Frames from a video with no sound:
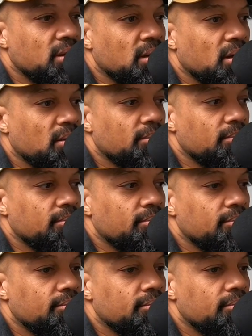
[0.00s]
Um,
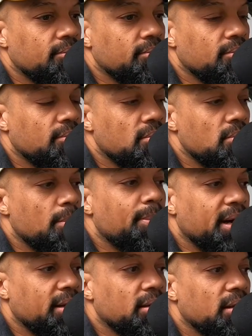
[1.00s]

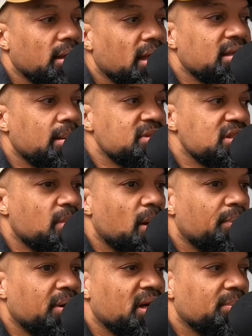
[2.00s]
but a lot of times it's
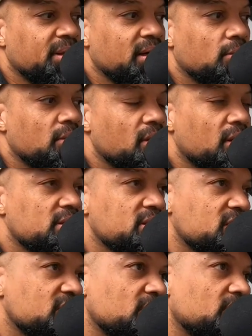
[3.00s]
about putting a player where they're going to
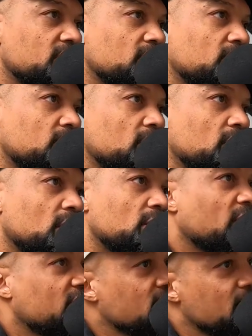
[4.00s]
succeed. Yeah.
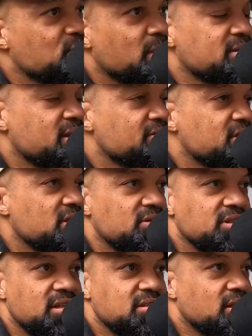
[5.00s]
A lot of times players have skill
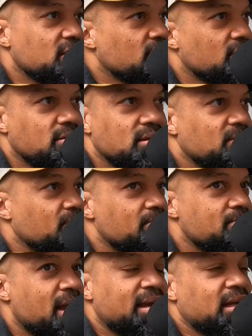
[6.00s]
sets that that
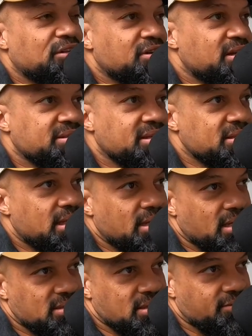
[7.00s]
might not translate to
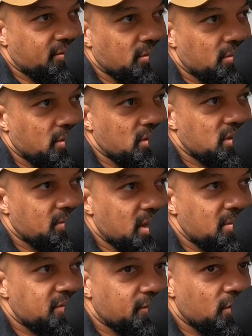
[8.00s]
that next level. Yeah. And
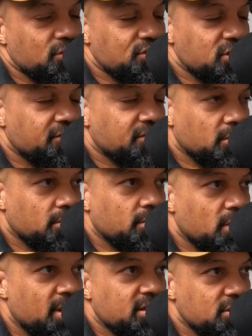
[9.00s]
sometimes if you can shift them,
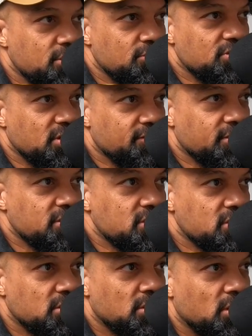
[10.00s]
it makes a huge
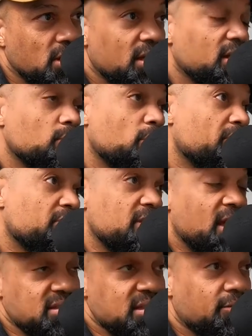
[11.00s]
difference. Yeah. And whether the
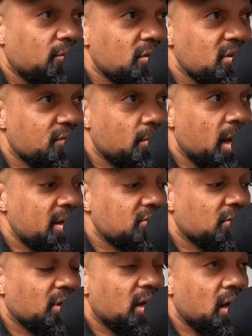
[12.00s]
next level is from high
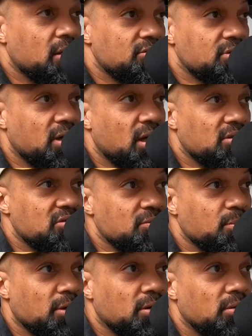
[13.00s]
school to college or college
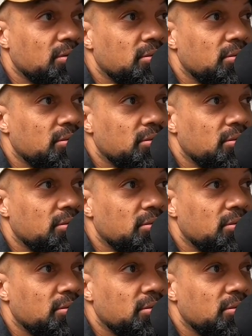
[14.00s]
to pro.